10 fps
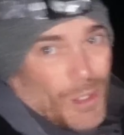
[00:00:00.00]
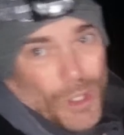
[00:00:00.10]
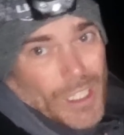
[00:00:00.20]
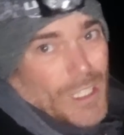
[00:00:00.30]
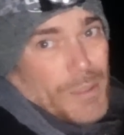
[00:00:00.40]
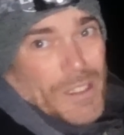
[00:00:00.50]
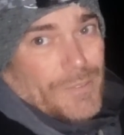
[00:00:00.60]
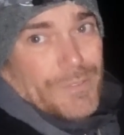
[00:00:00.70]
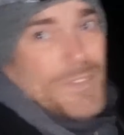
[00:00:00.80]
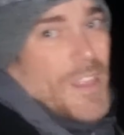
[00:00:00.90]
not going to be
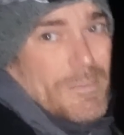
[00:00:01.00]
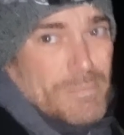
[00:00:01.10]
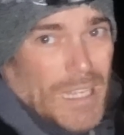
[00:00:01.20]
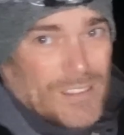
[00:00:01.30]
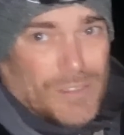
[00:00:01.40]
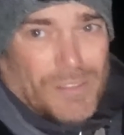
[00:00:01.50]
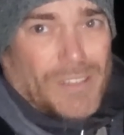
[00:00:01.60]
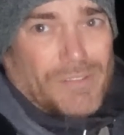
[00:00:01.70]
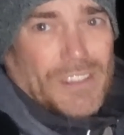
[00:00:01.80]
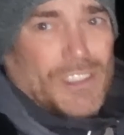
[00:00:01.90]
massively
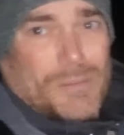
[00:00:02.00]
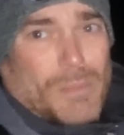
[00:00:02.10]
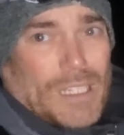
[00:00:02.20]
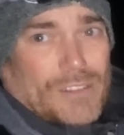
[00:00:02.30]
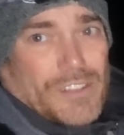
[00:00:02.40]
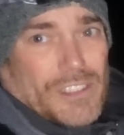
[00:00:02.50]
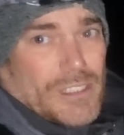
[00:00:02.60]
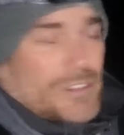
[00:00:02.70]
match fishing